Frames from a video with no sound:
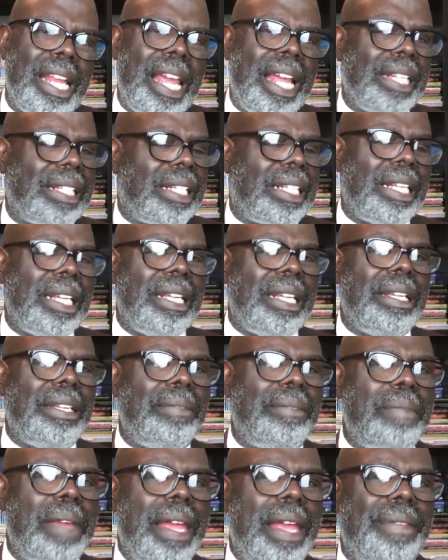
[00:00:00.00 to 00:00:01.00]
at
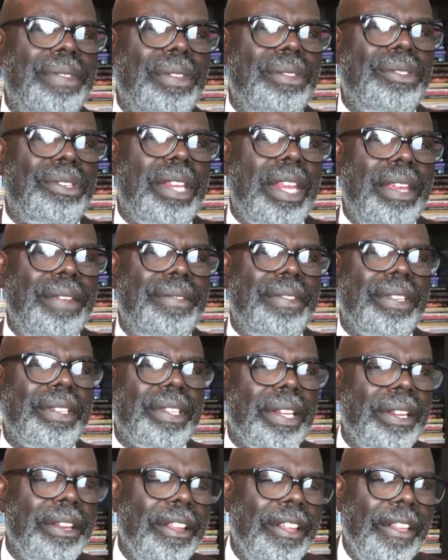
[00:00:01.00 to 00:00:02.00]
Matthew
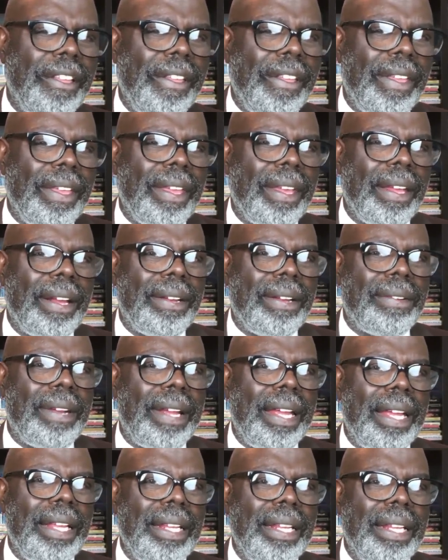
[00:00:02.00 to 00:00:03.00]
Stevenson. All
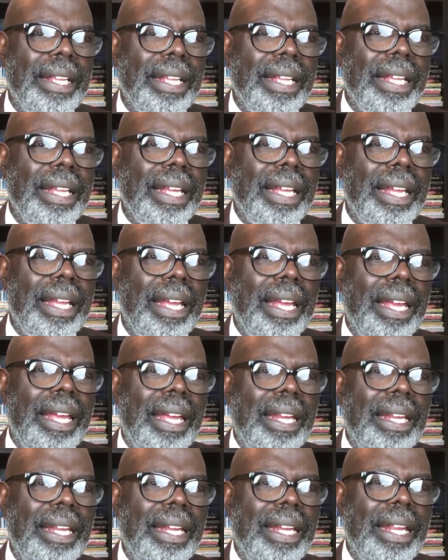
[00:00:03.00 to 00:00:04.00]
right?
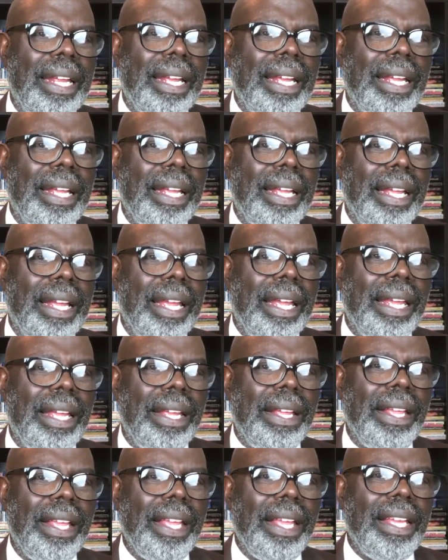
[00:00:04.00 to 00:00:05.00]
And,
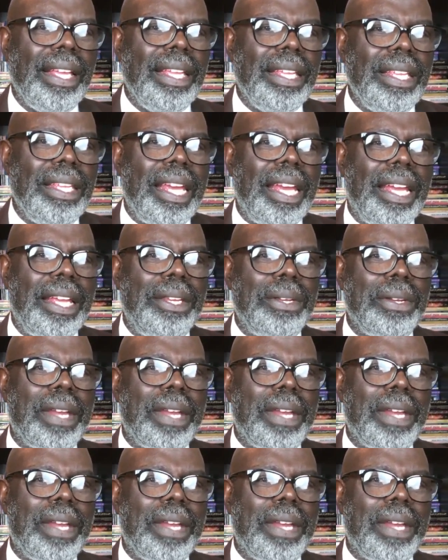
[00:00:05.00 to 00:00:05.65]
yeah, you